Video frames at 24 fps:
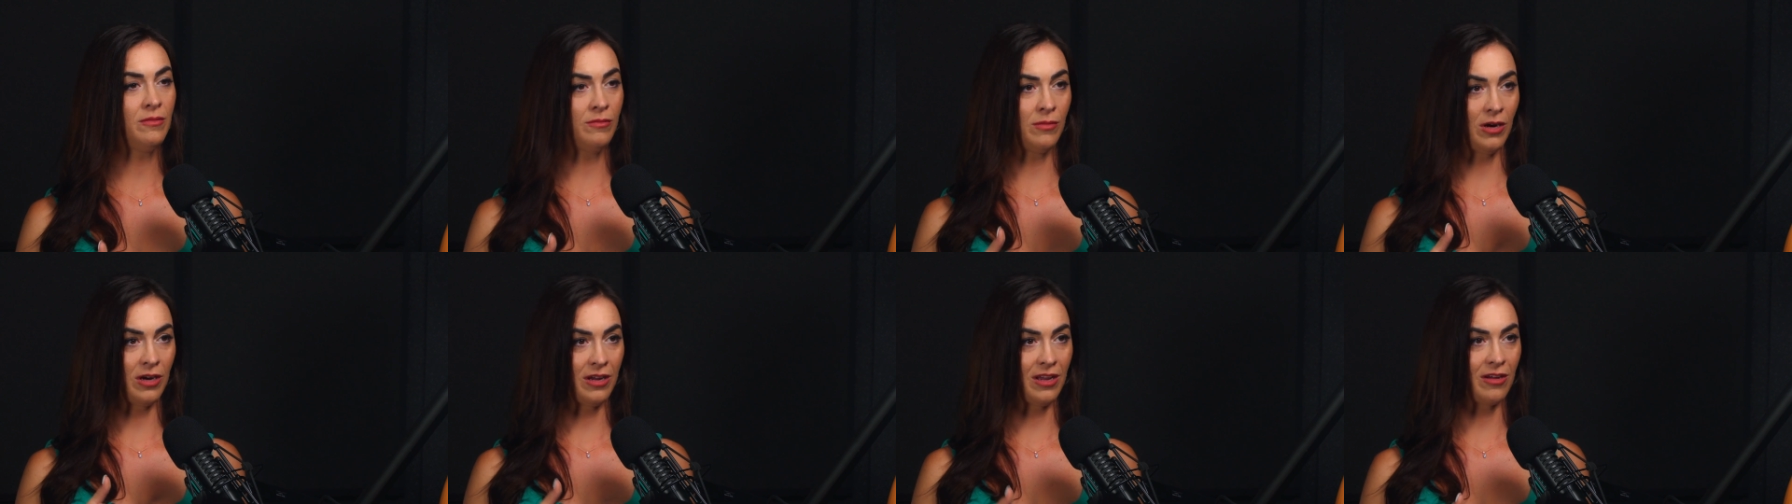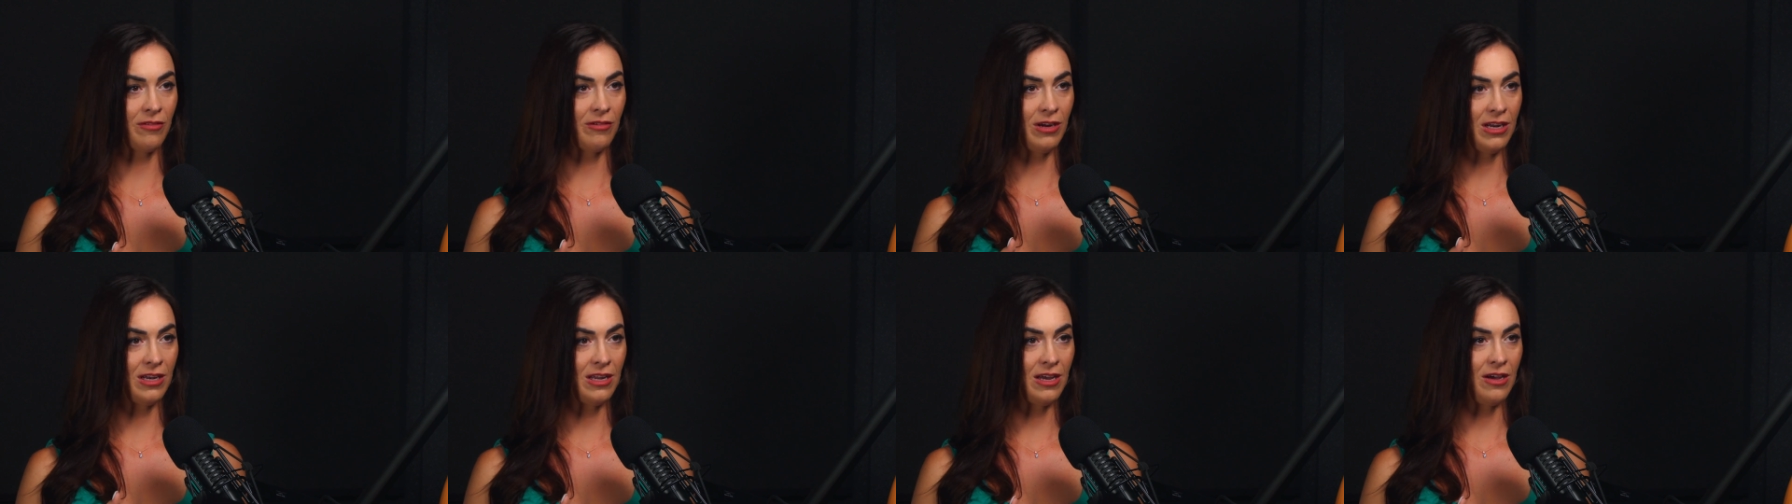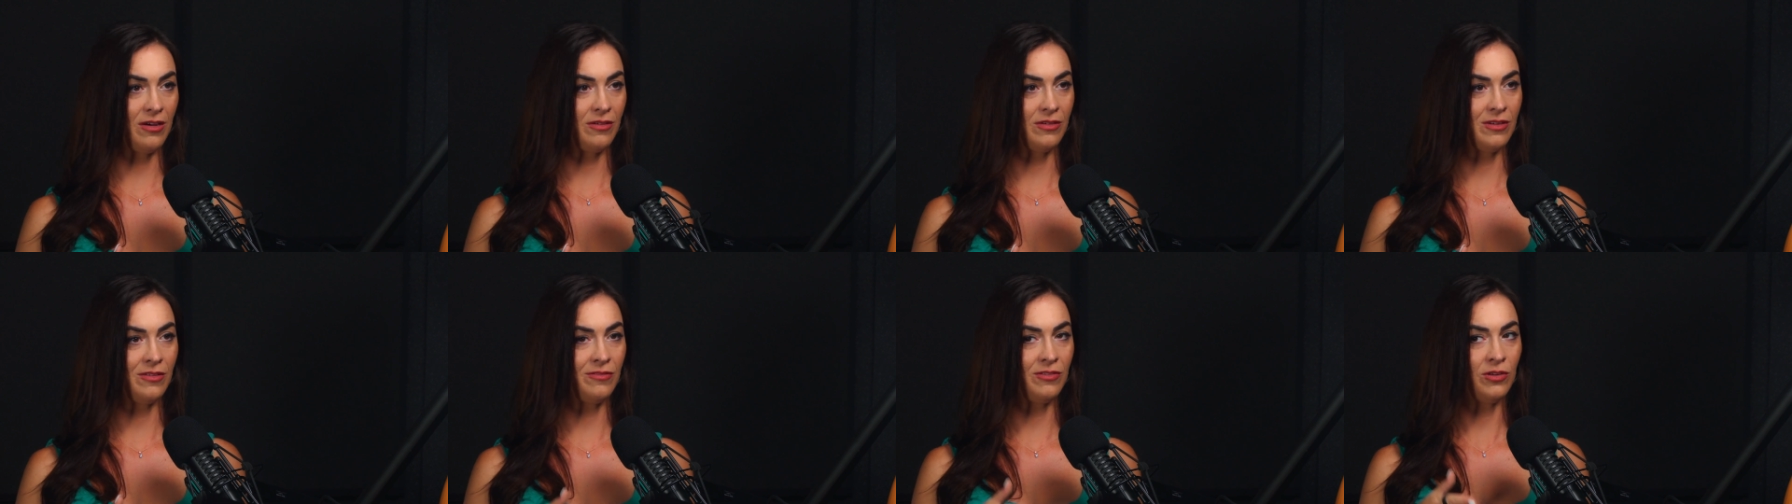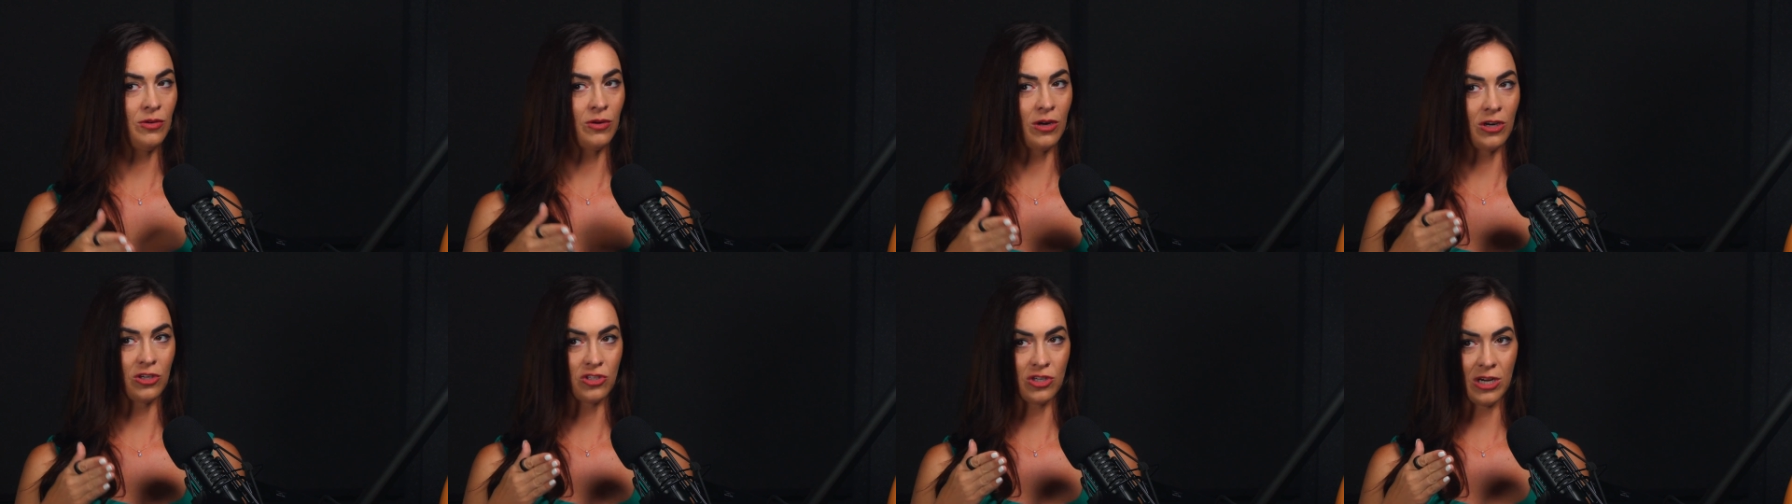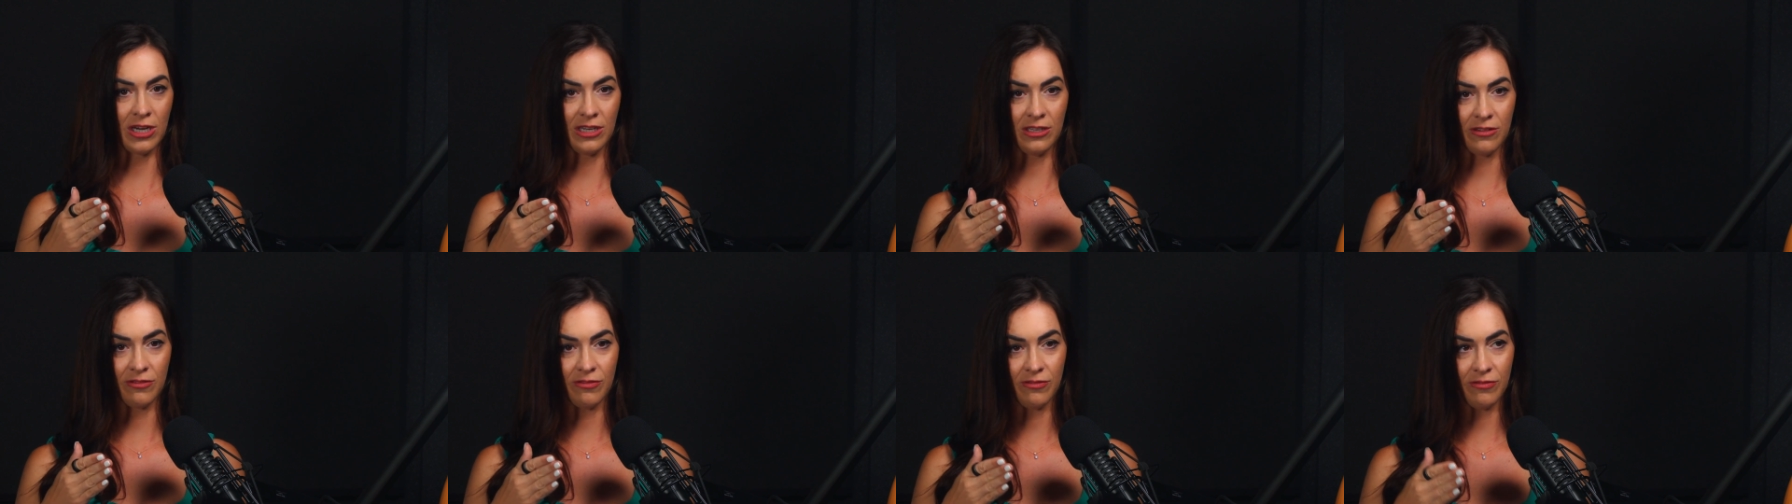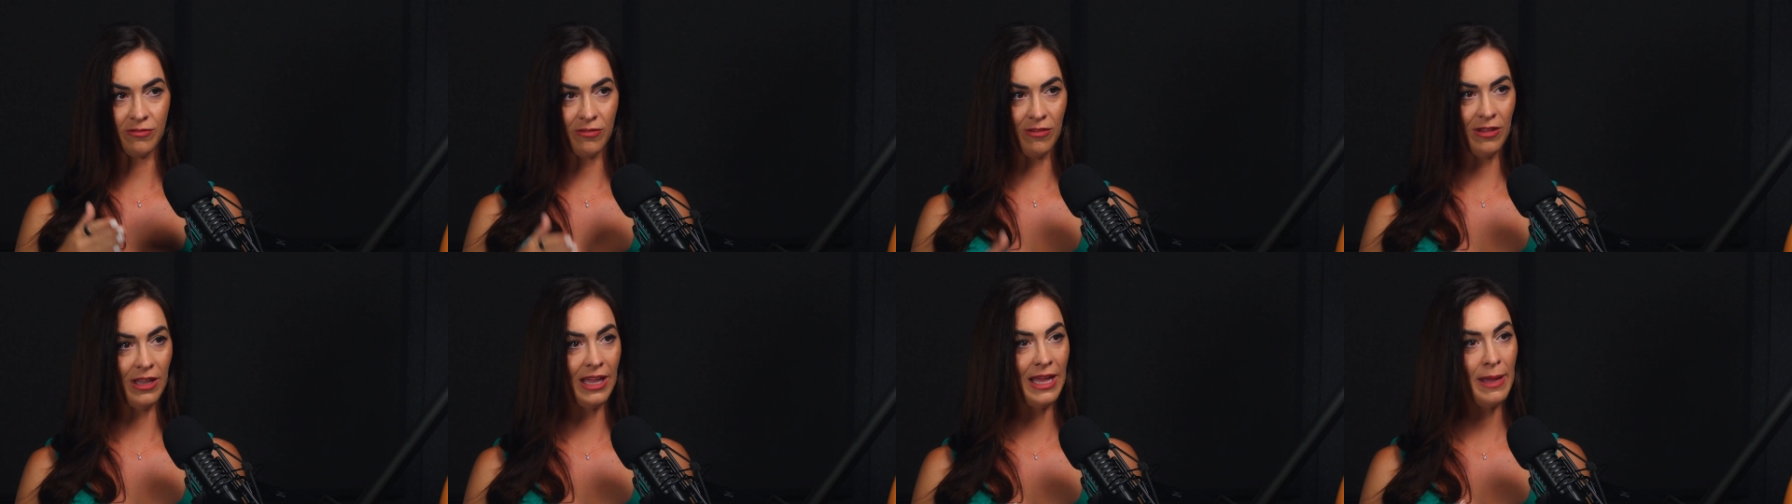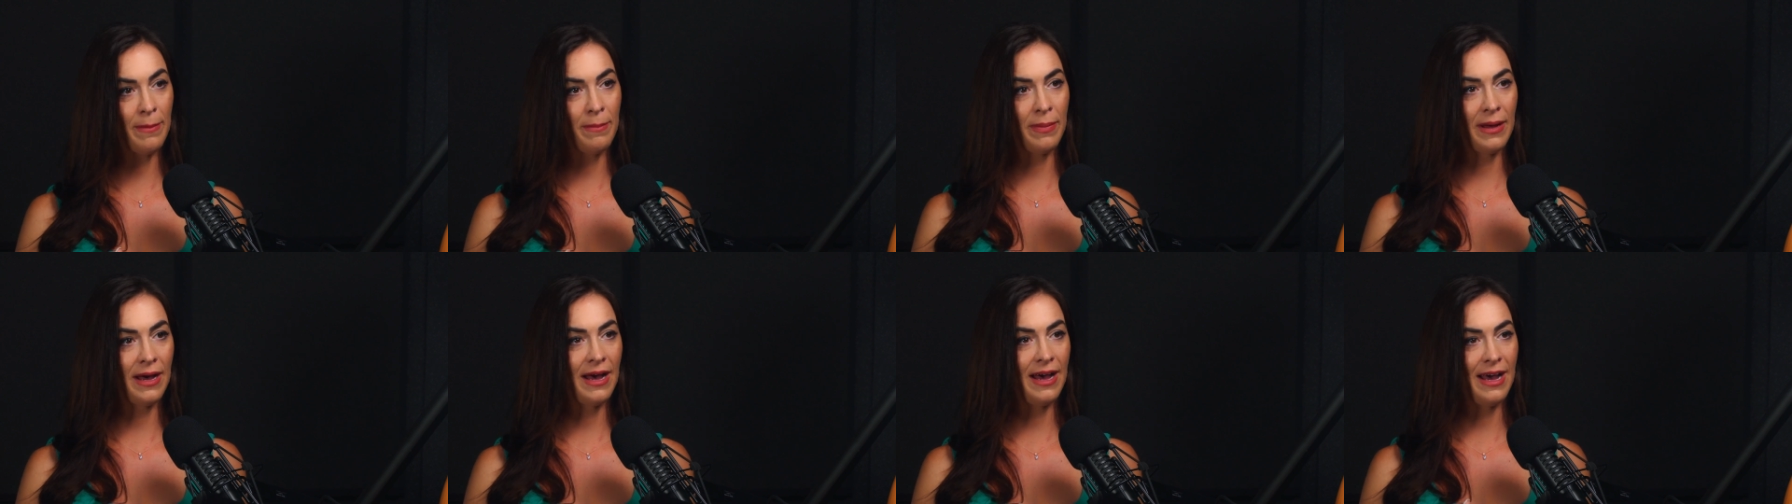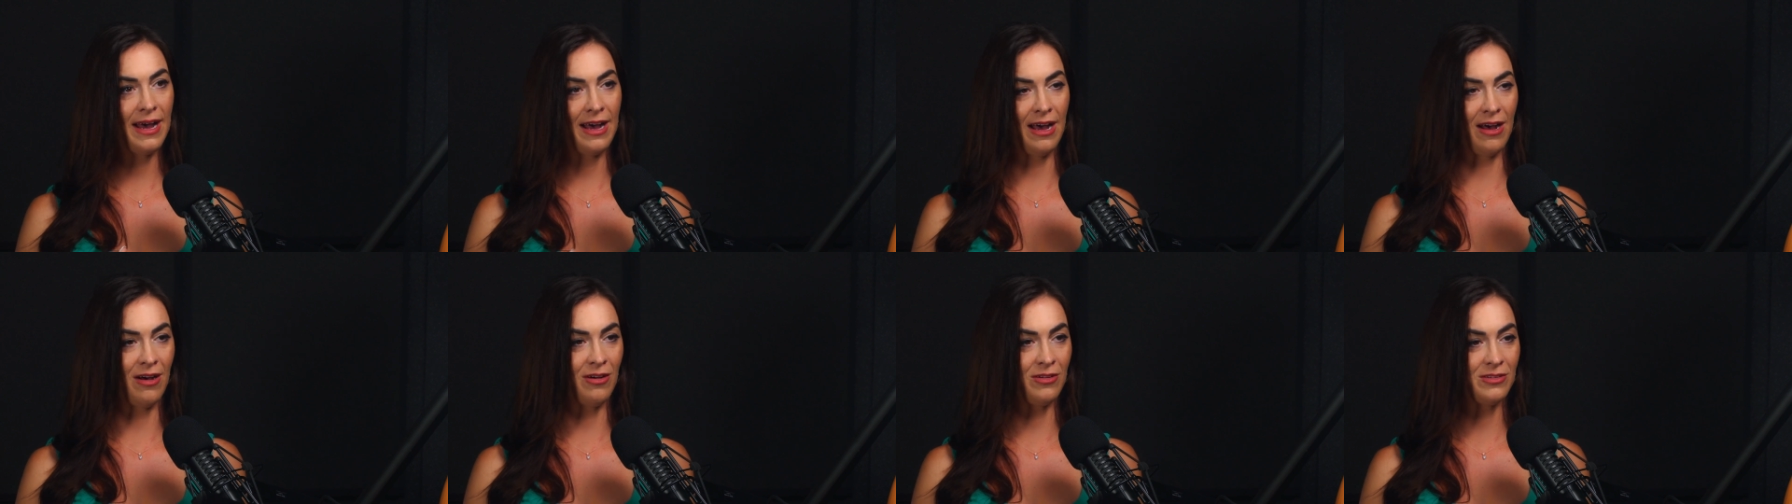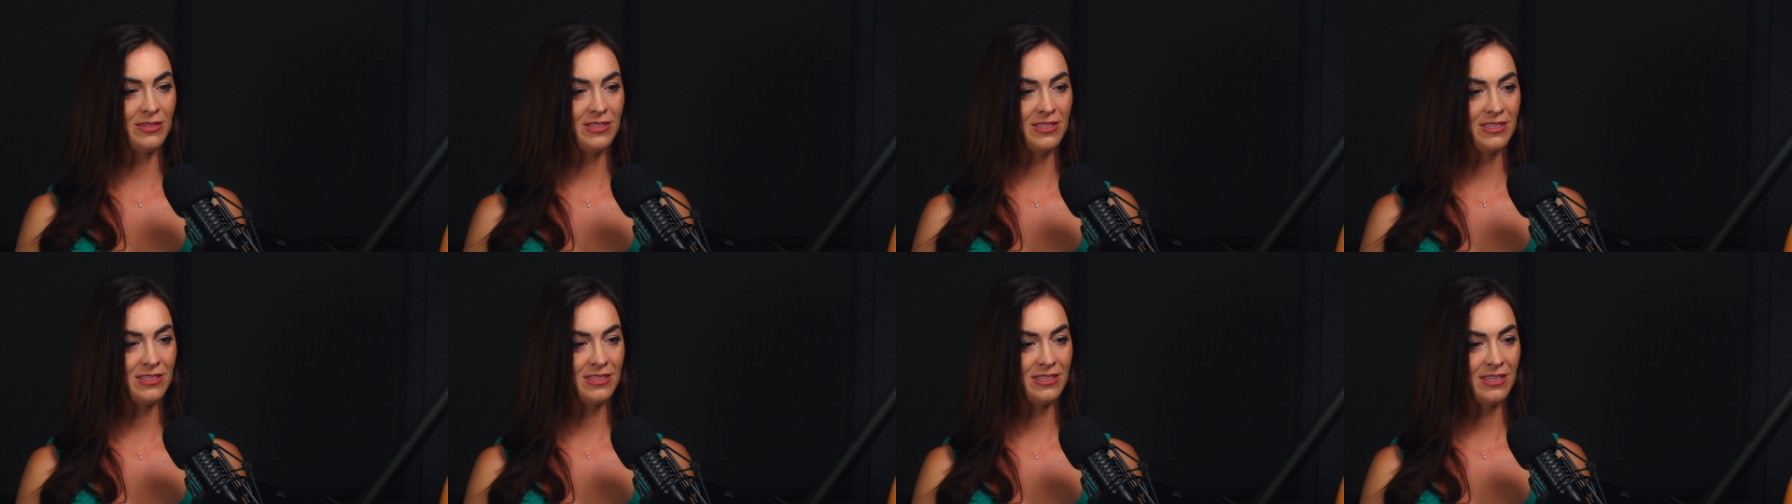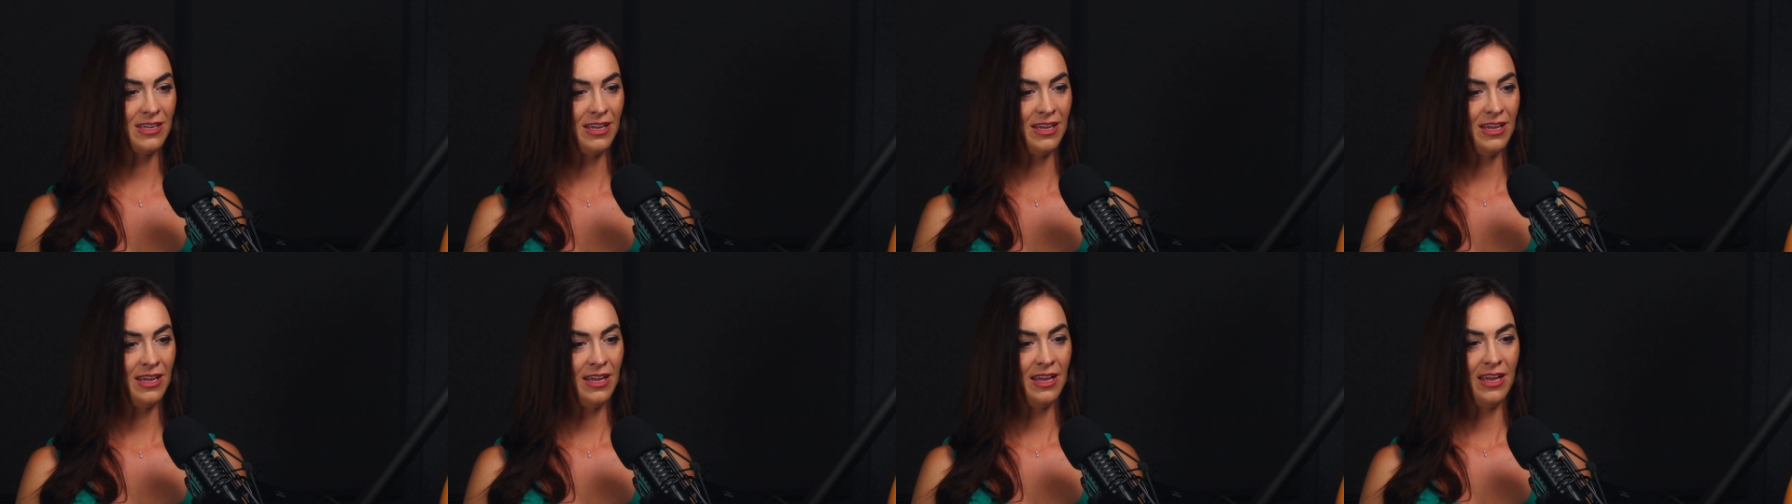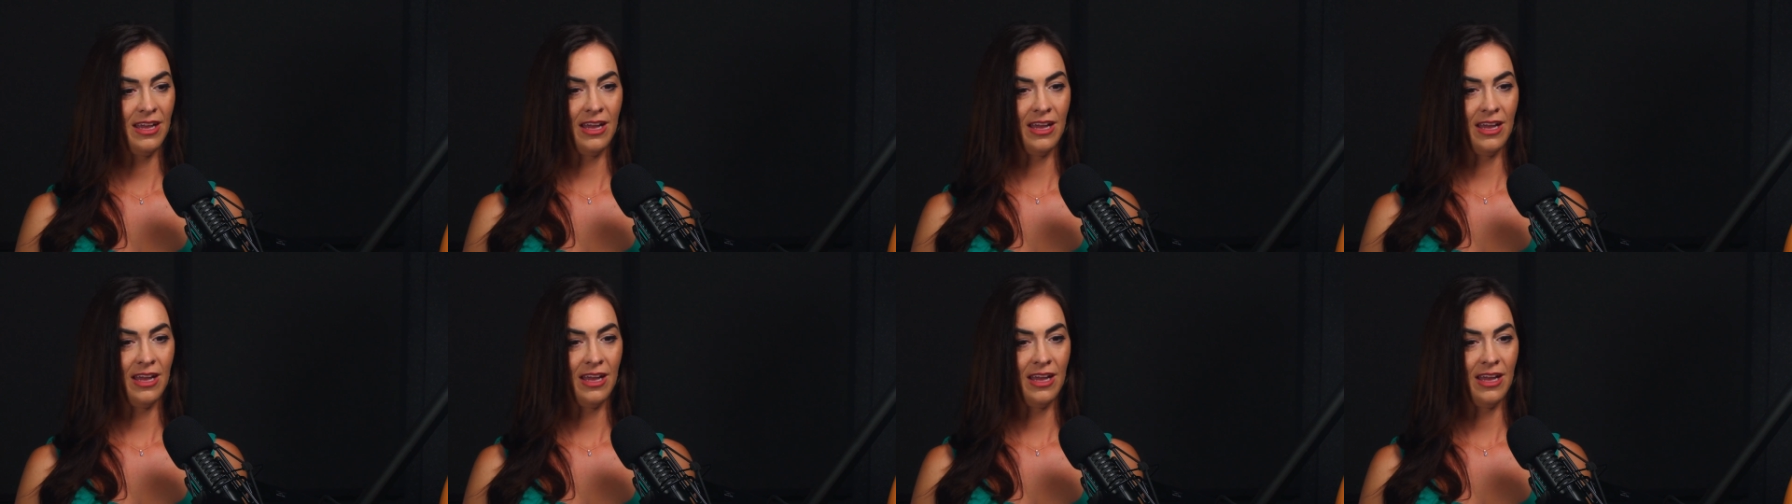yep, market right now. Totally. If you are trying to flip a house, got it.